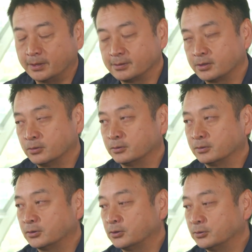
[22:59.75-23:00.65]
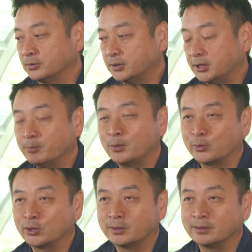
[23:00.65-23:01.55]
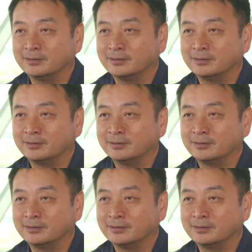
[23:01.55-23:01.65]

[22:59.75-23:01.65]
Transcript: So to come up with the